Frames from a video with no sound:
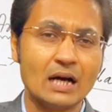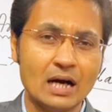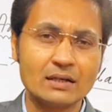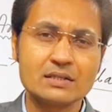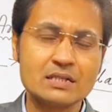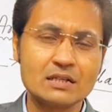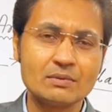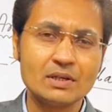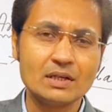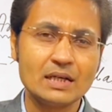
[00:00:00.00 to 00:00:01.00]

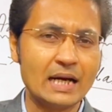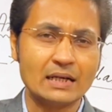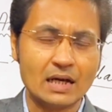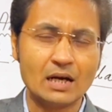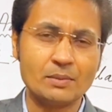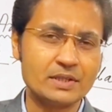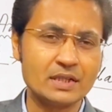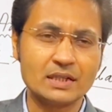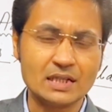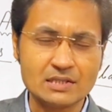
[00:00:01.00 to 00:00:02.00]
unreasonable and
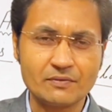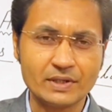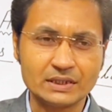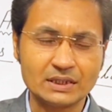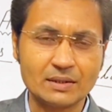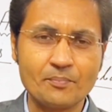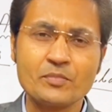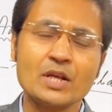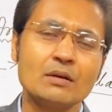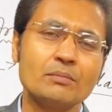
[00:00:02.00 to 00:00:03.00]
arbitrary classification,
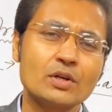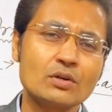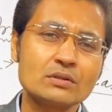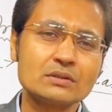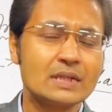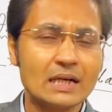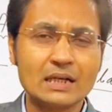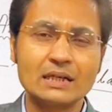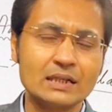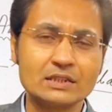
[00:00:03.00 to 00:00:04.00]
because their
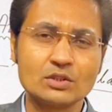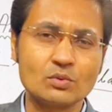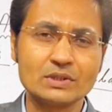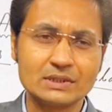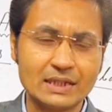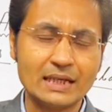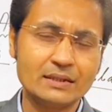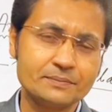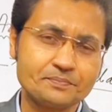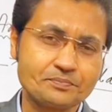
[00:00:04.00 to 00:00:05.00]
contention was that